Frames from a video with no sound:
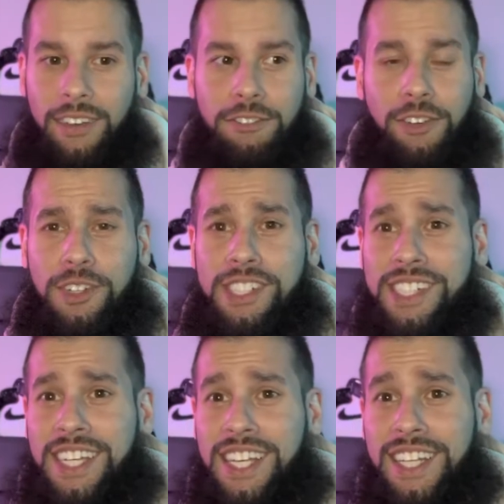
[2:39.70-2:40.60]
First
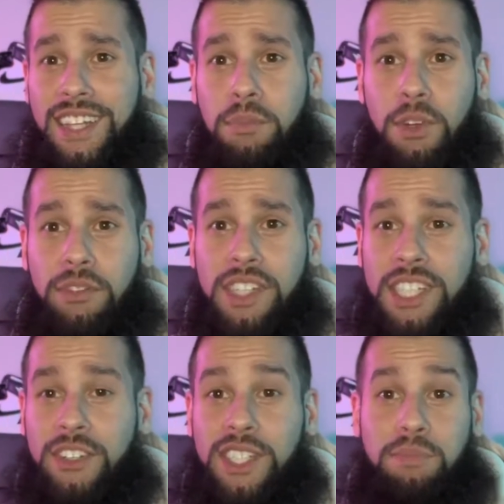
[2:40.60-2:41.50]
seen in the movie
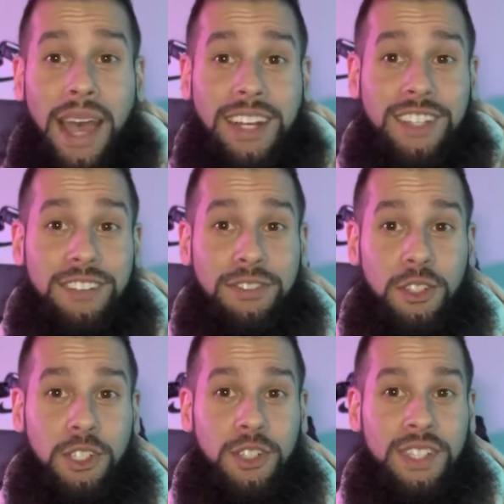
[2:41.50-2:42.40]
series Back to the
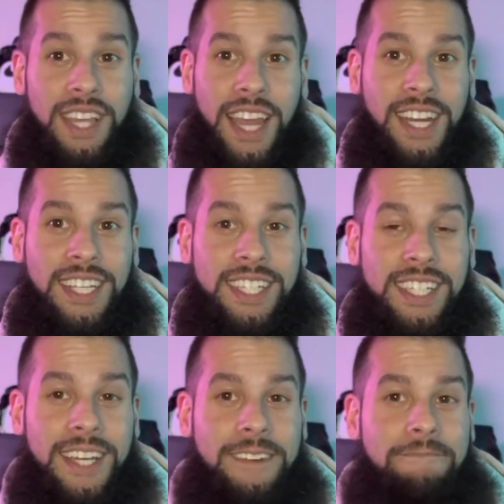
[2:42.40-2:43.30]
Future in the 80s.
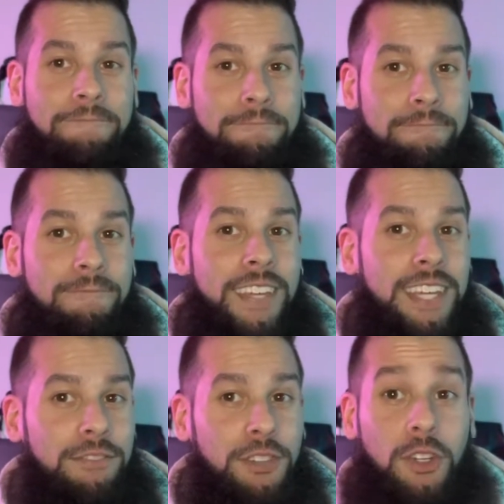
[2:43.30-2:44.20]

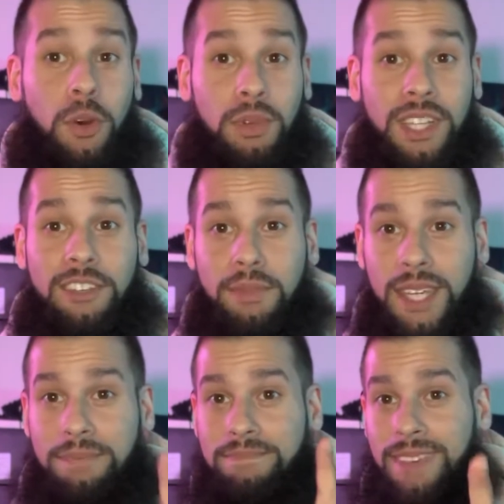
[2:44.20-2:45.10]
If you don't believe
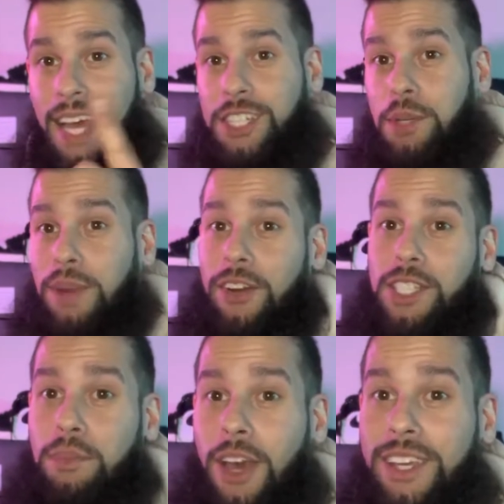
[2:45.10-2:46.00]
me, ask your parents
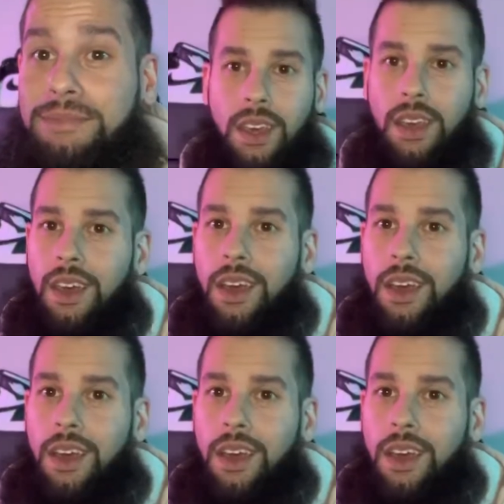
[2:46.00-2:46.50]
about it.